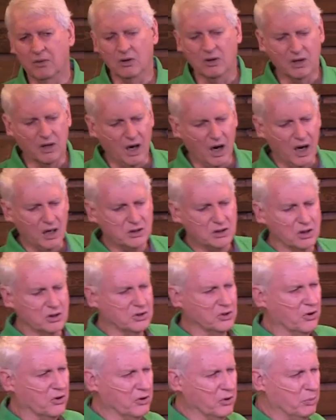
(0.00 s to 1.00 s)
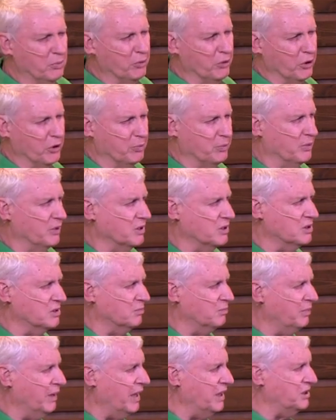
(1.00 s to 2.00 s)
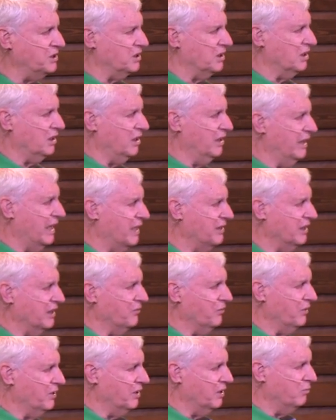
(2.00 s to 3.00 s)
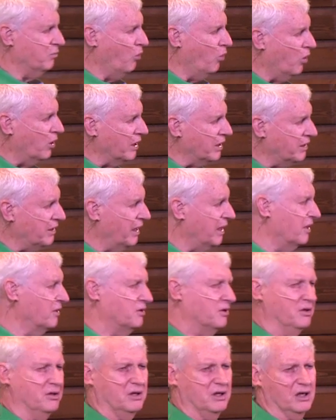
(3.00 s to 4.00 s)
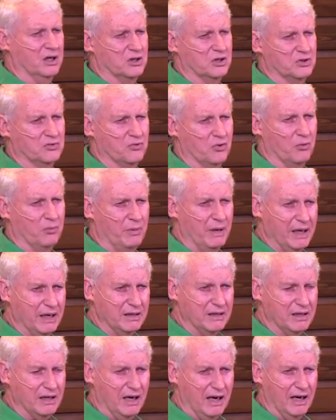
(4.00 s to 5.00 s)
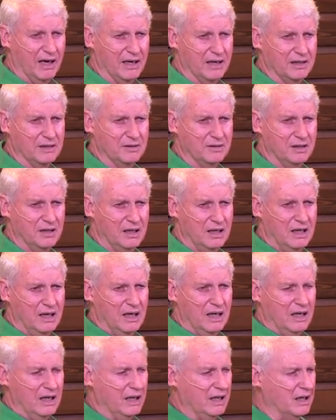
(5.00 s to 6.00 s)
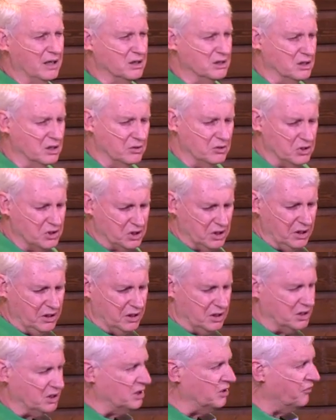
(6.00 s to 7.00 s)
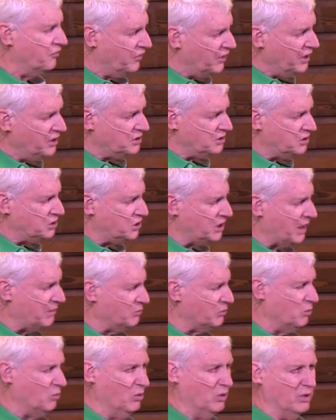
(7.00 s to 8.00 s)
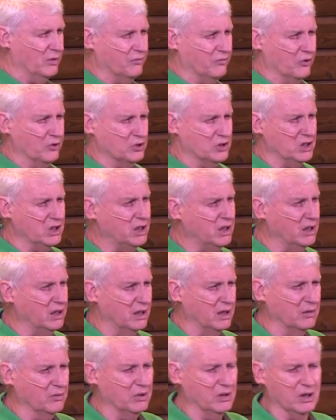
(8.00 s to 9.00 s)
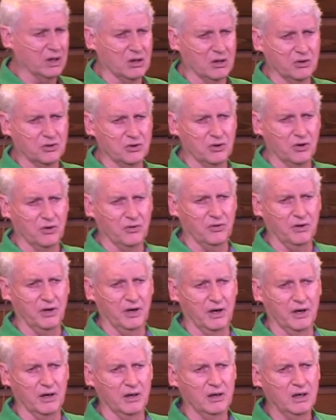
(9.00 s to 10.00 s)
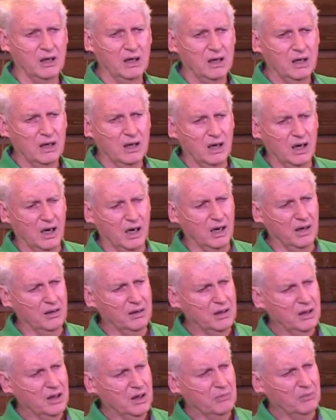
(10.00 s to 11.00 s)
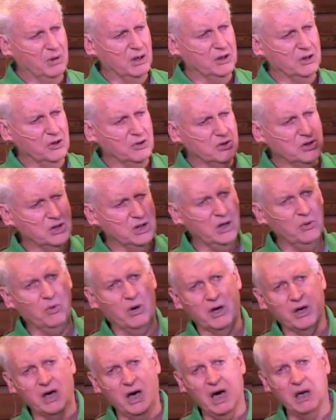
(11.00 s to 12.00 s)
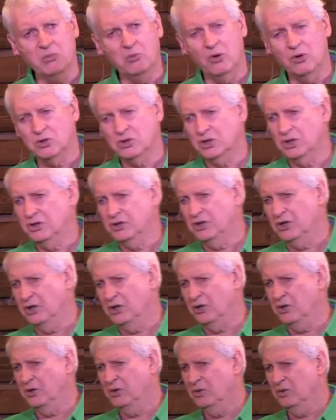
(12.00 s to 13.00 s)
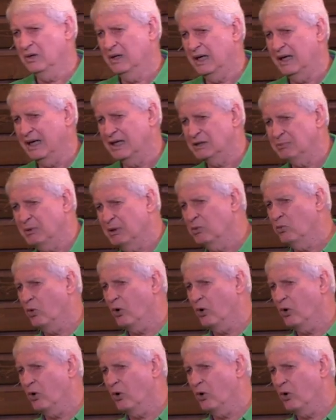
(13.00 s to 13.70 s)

God's eternal purpose, basically, I think we could boil it down to this for mankind is, and you see this in Ephesians chapter 1, verse 10. We're not going to turn there. But you see what God wants to do and has been